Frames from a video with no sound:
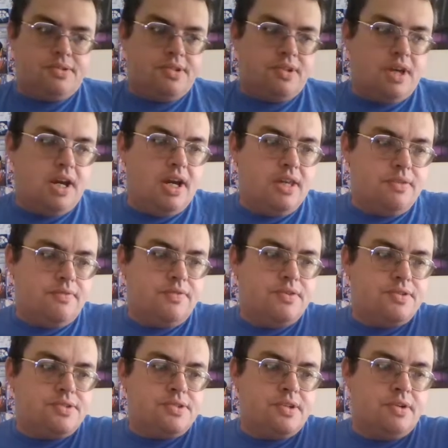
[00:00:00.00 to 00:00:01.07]
Okay, the
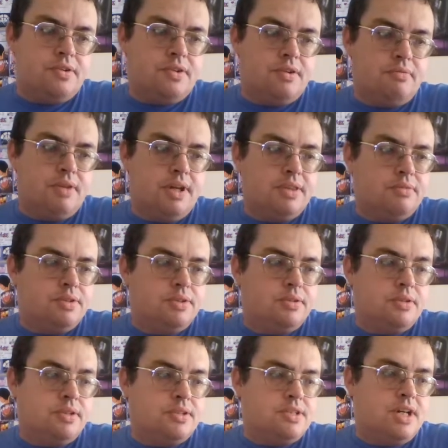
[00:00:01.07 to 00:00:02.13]
first song, Around the World
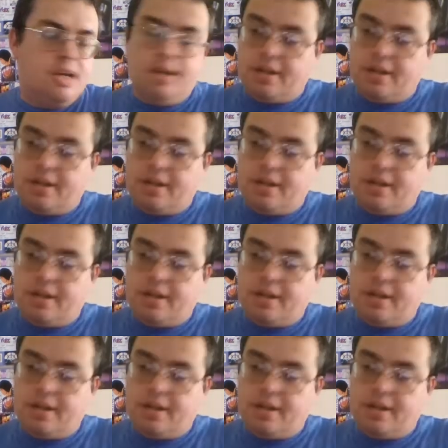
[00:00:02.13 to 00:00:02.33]
in a Day.